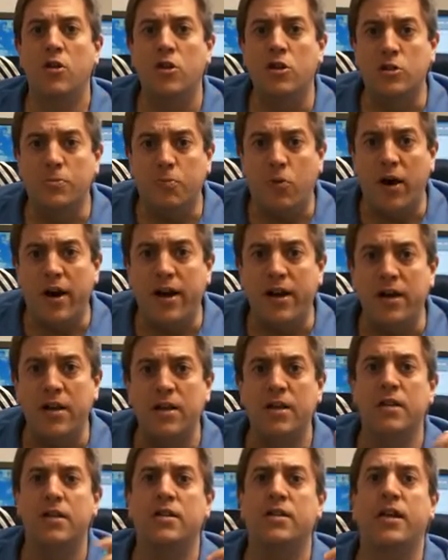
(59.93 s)
the spread,
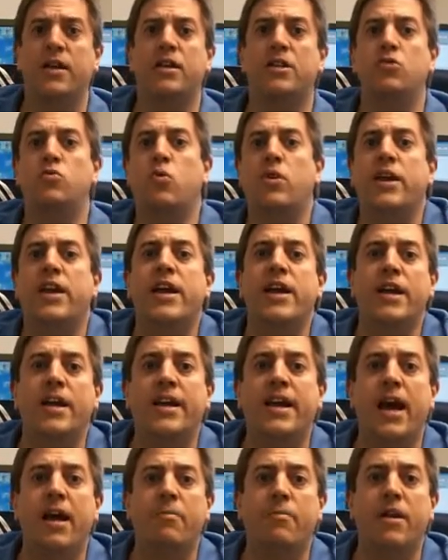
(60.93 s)
that is what
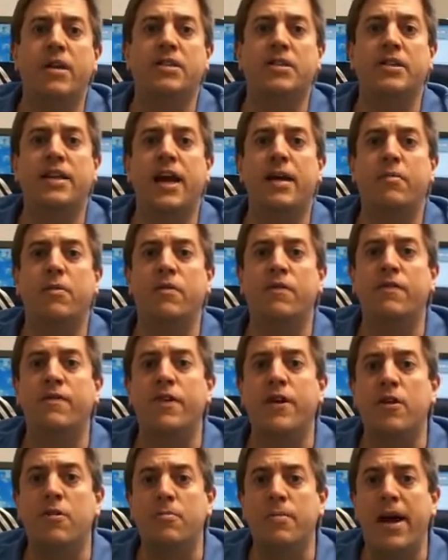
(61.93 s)
handicap makes the game a
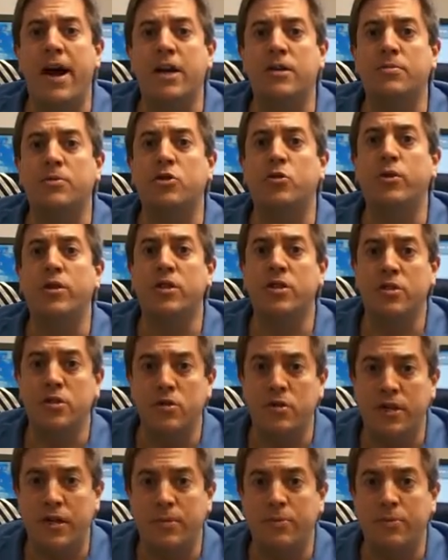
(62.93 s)
fair match between the two